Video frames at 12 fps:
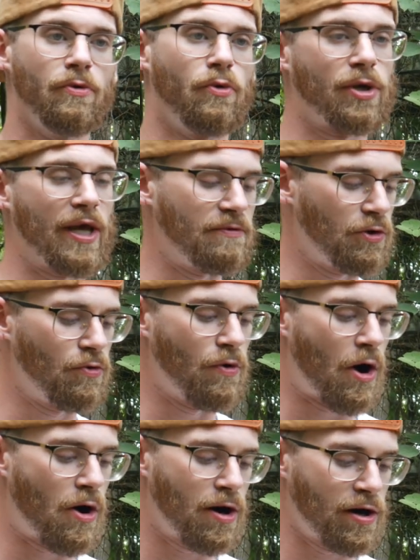We'll give you
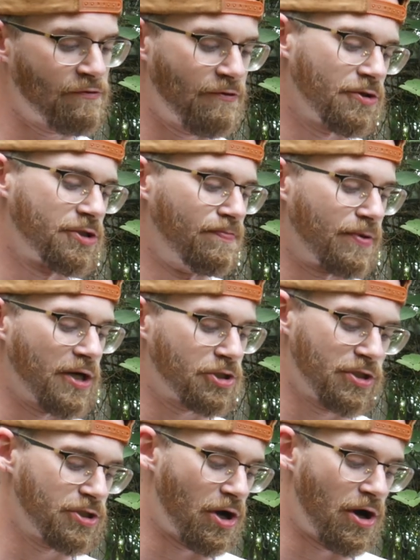our first
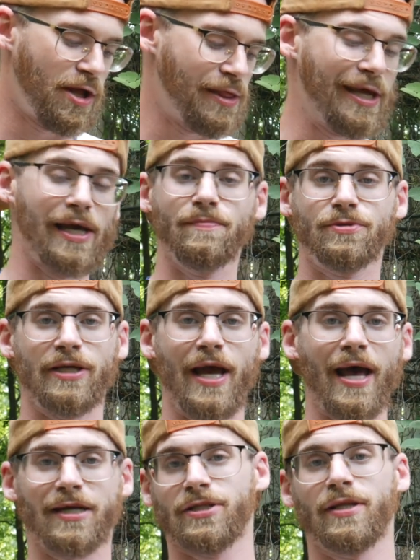impressions on the
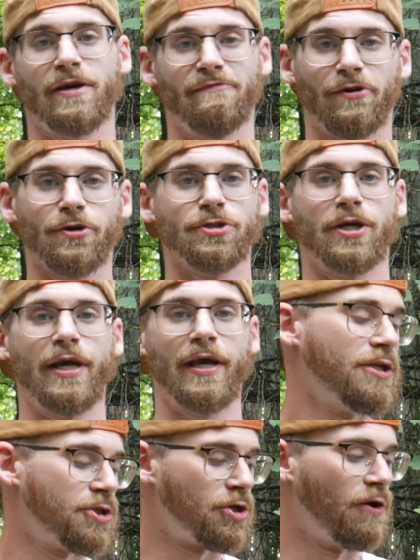MCX and the conversion
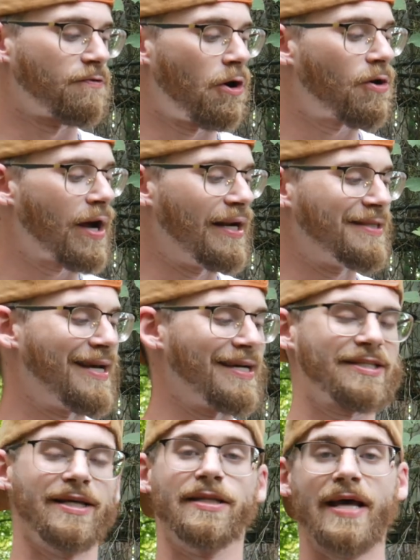kit. Just overall kind of
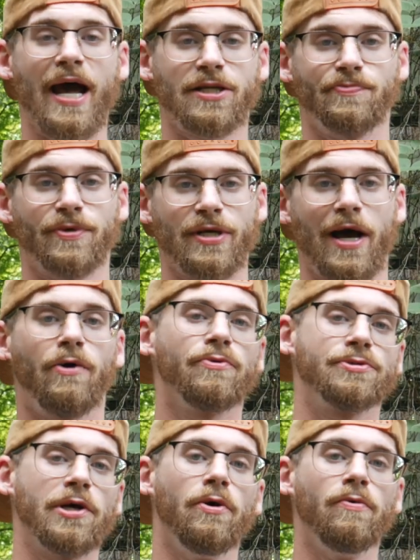test the attachments
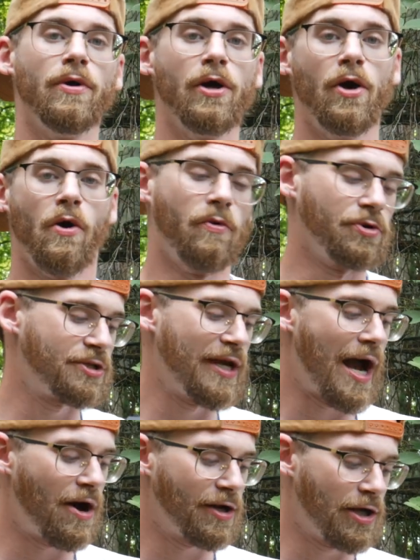out. So we'll see
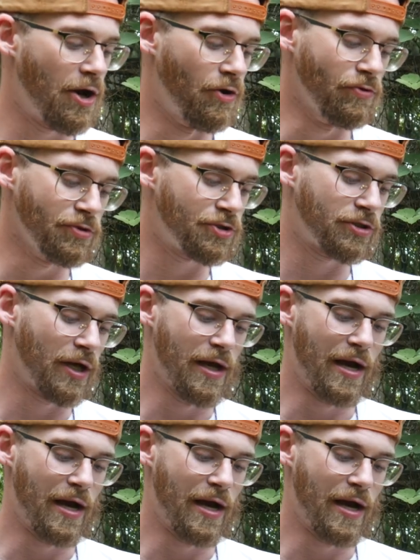how it goes.